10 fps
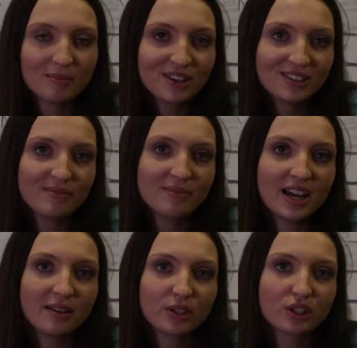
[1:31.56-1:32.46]
I must admit
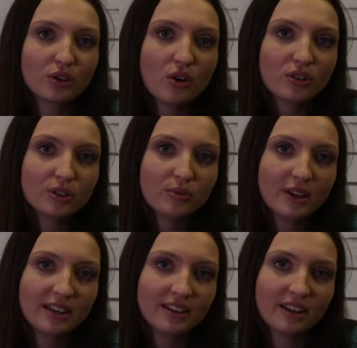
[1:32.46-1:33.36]
I was shocked
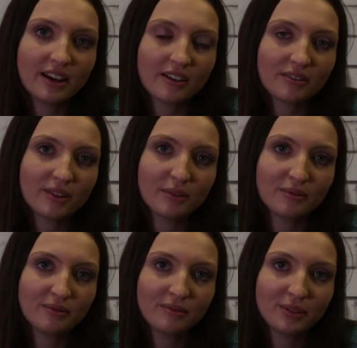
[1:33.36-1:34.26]
when I
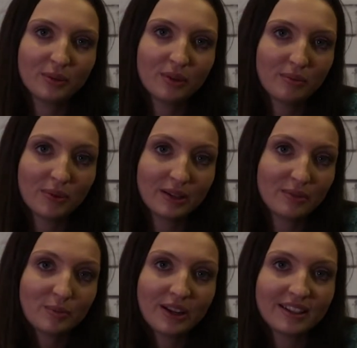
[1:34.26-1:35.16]
felt, you know, when I
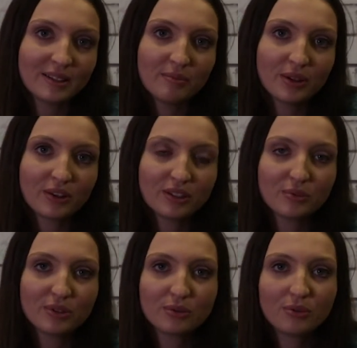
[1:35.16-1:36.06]
was pregnant, because it
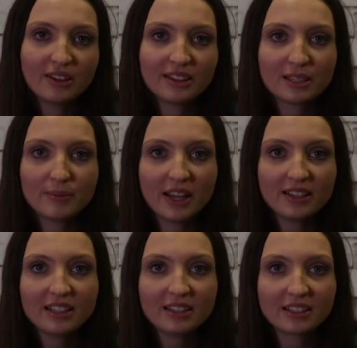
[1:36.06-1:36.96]
was so
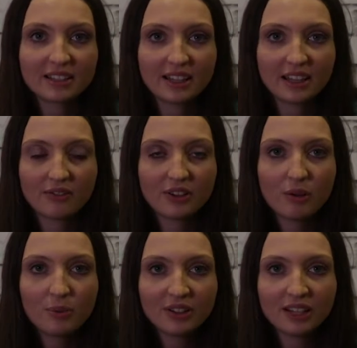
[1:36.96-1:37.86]
unexpected. I'd kind of given
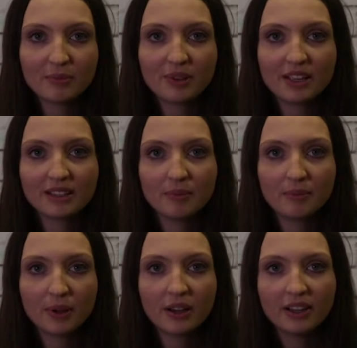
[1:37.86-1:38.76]
up on getting
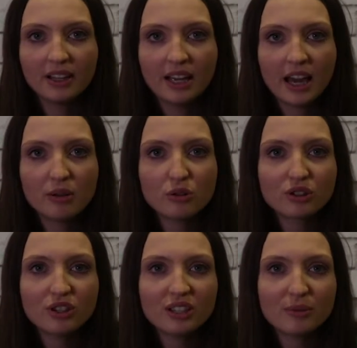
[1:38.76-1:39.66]
pregnant, but it was
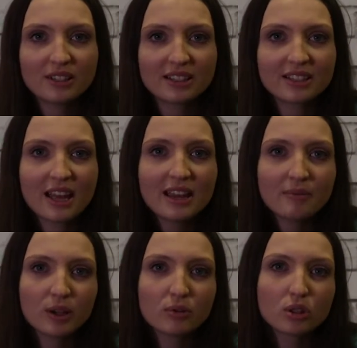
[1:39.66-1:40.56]
good, it was
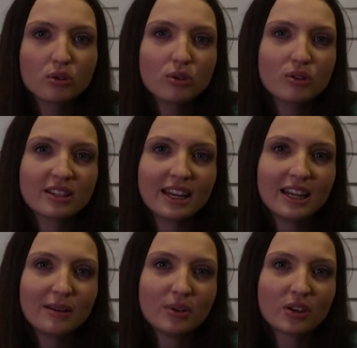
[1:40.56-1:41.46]
exciting, but it was also
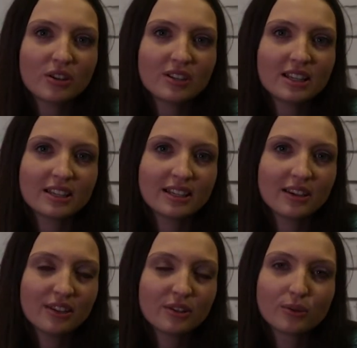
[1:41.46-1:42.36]
scary because it's,
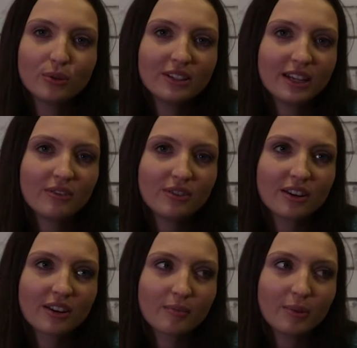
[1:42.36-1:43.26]
a, it's totally
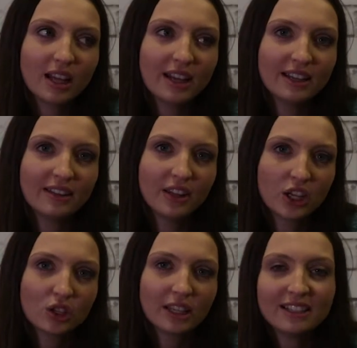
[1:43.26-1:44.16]
different planning that
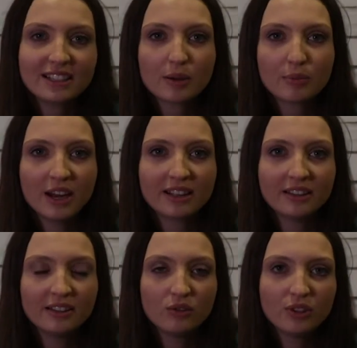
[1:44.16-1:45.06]
you'd like to get
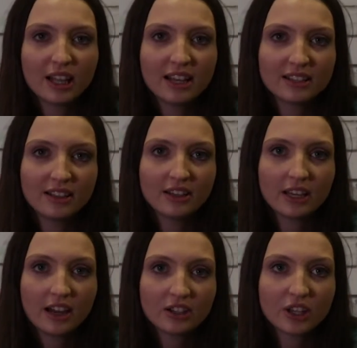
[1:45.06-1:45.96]
pregnant than realising that you
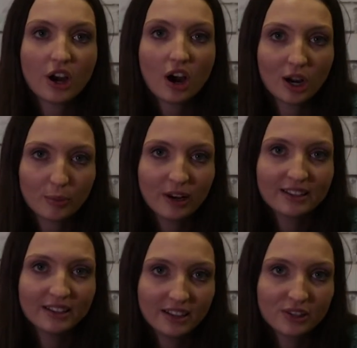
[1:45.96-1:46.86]
actually are
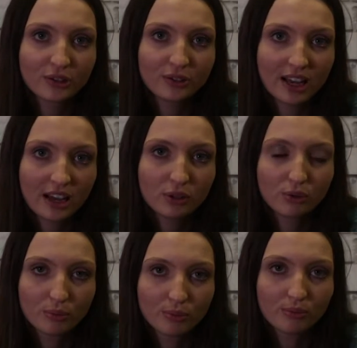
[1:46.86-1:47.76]
pregnant and you're going to have
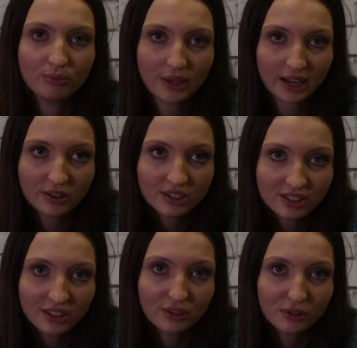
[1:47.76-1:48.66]
your own
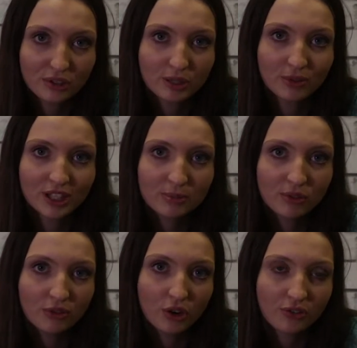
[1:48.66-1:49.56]
person that you're responsible
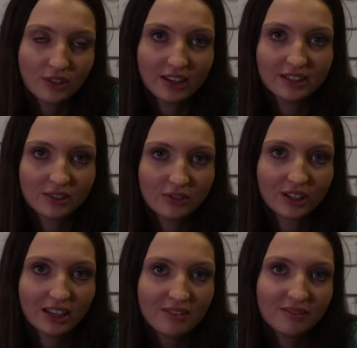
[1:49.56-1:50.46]
for for the rest of your
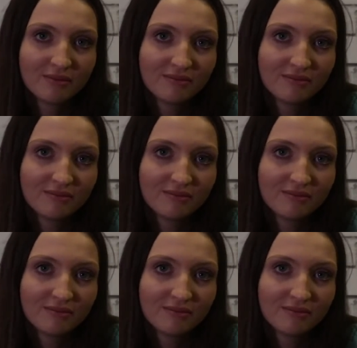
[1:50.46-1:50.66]
life.